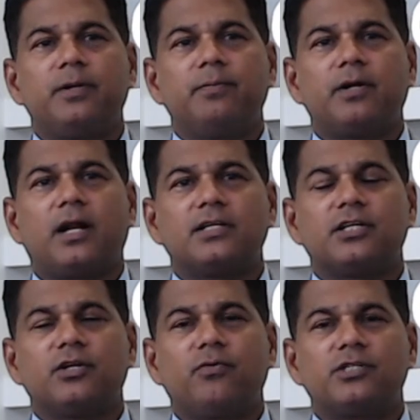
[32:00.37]
people are
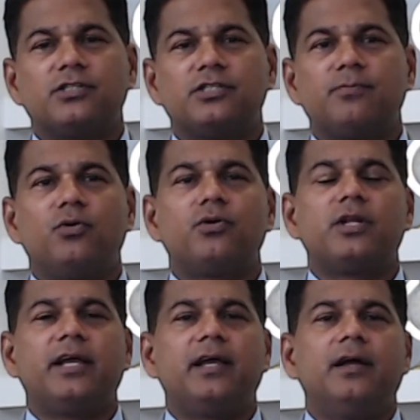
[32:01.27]
asking questions about,
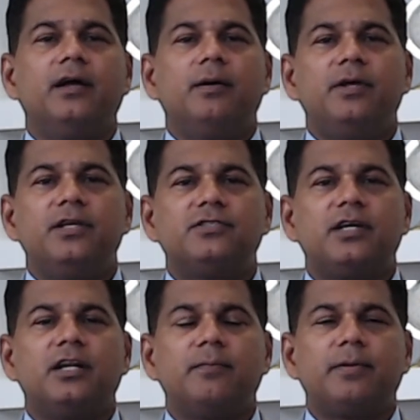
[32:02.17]
is
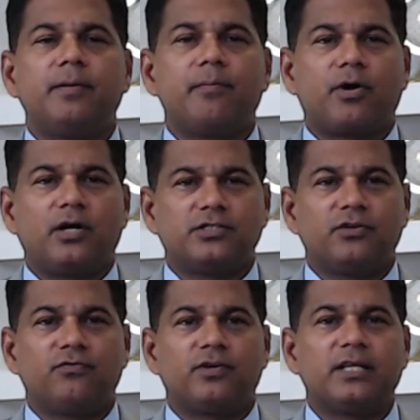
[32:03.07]
there any premium
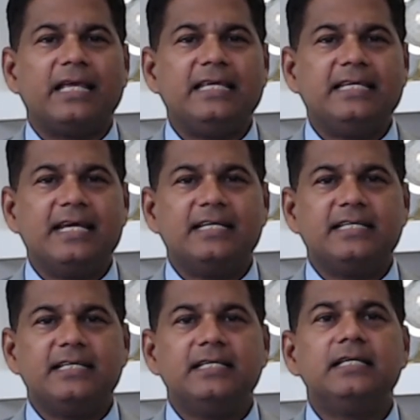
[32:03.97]
processing for the
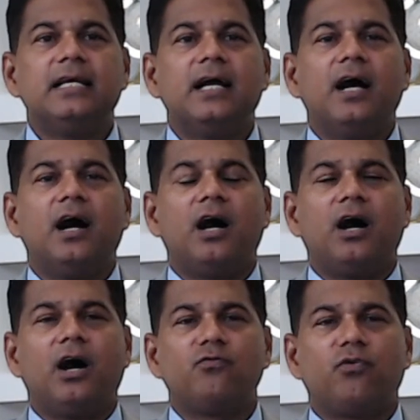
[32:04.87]
EAD?
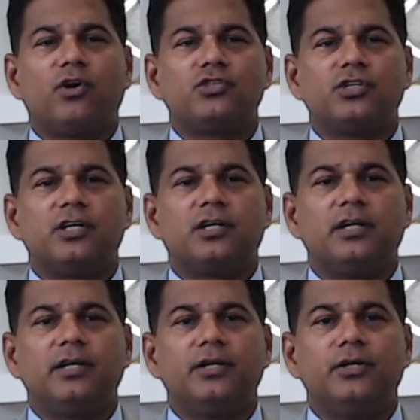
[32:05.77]

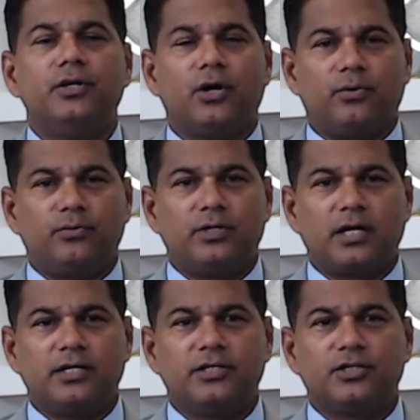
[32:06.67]
Unfortunately, no,
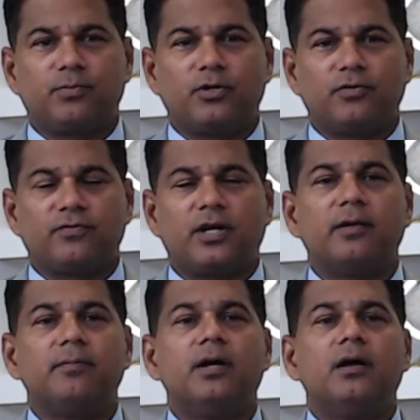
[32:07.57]
not at this point of
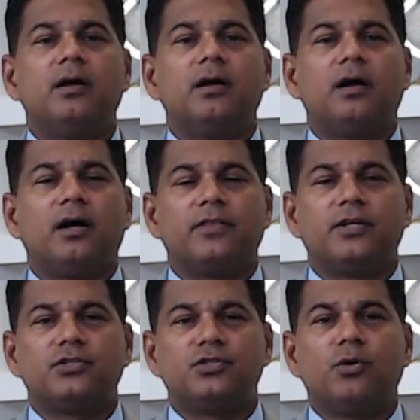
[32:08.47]
time. There
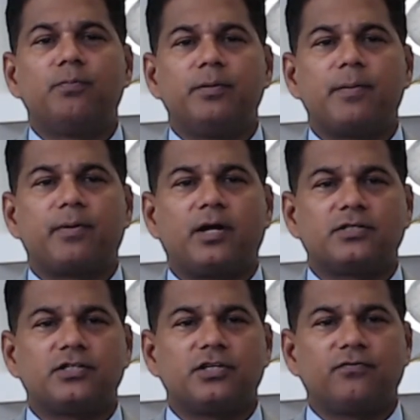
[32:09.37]
is no premium processing